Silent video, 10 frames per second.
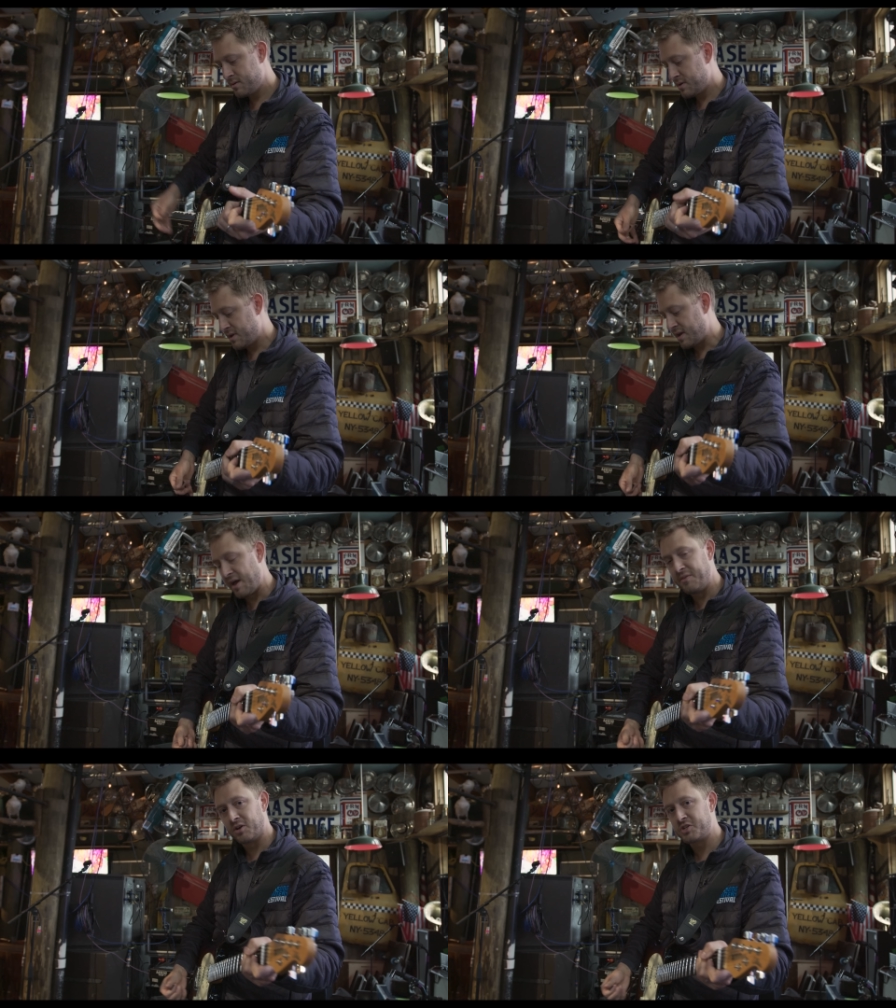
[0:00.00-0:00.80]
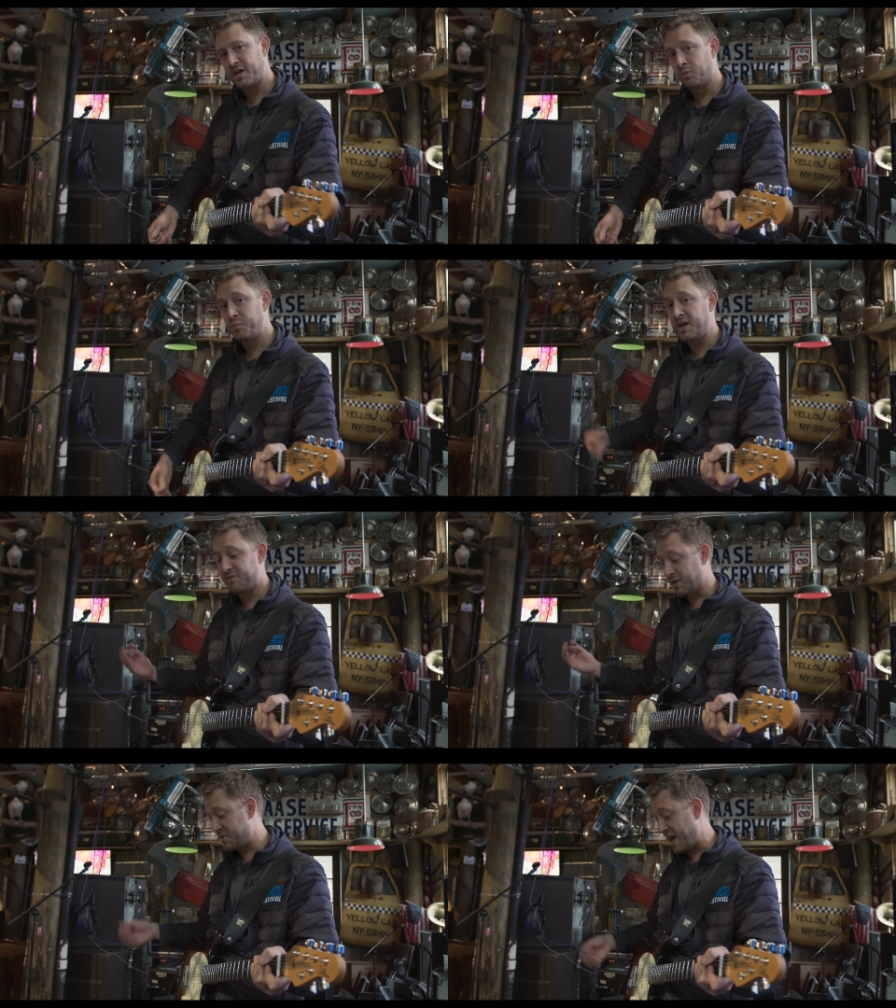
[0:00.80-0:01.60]
And then on channel B,
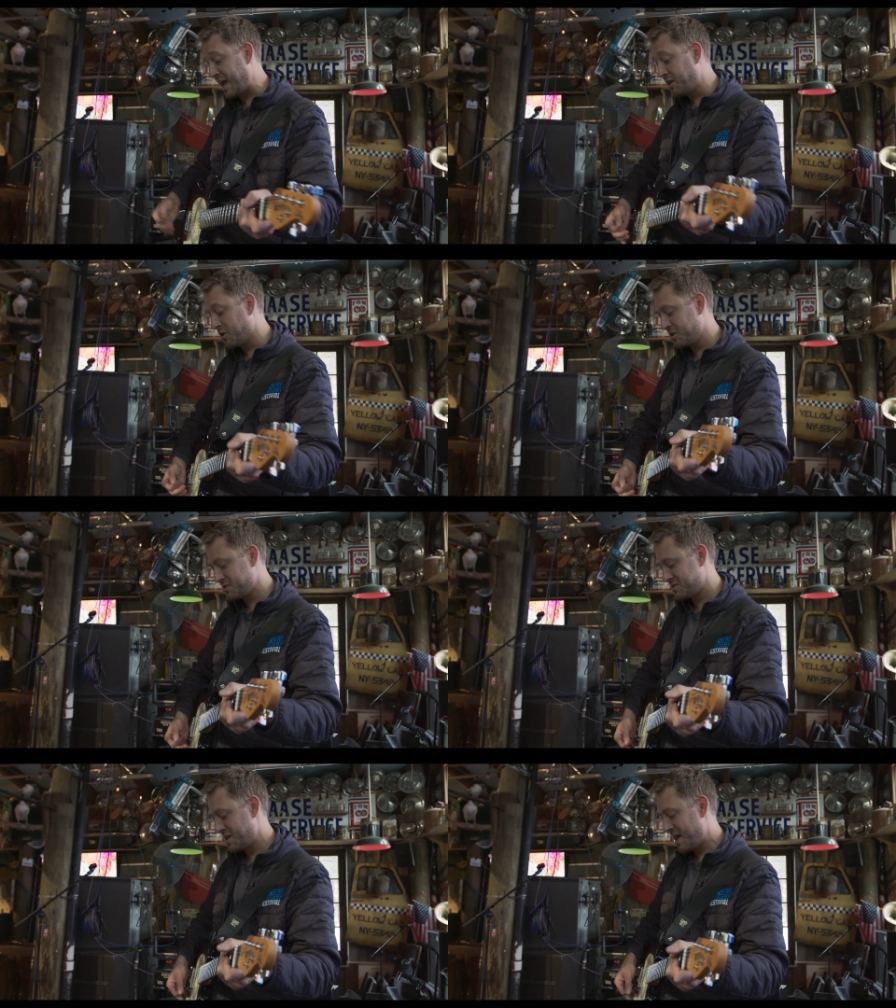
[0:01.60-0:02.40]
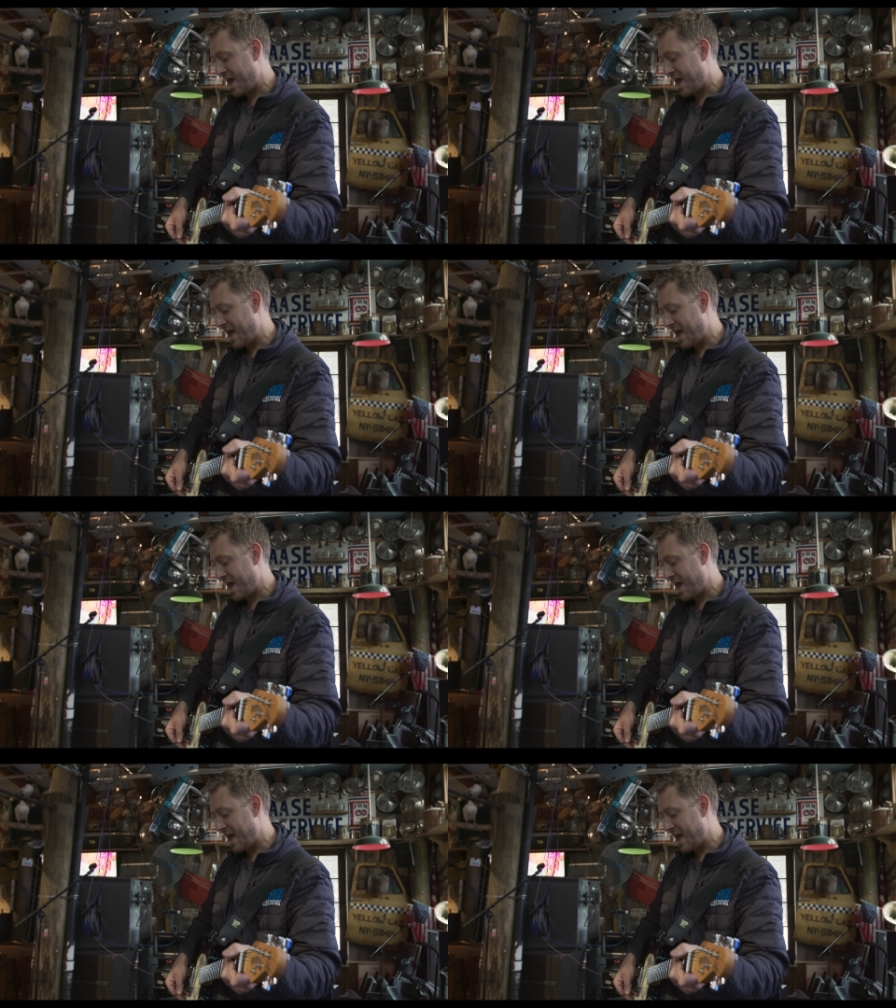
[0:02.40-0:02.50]
it's up to eight hertz.